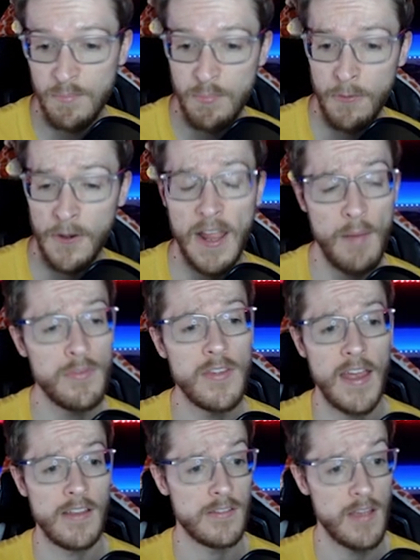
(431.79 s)
pretty
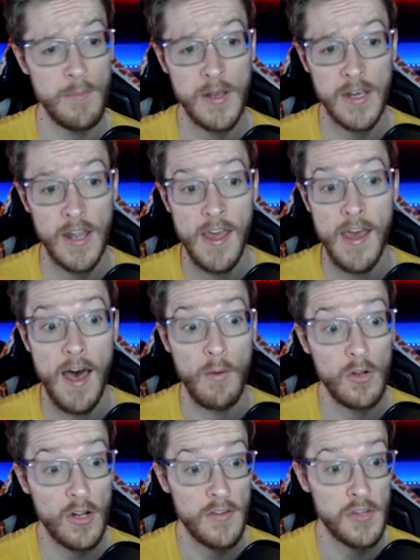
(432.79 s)
upsetting summon. I want
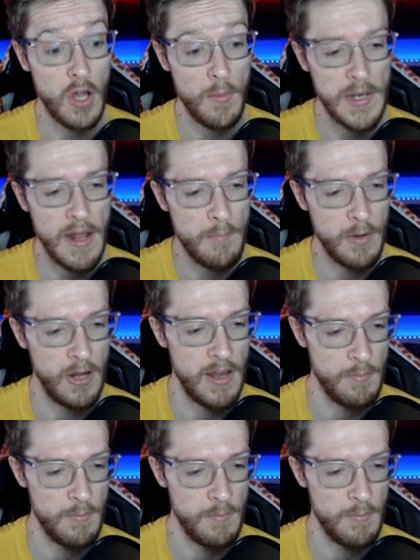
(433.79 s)
you guys to comment down below and let me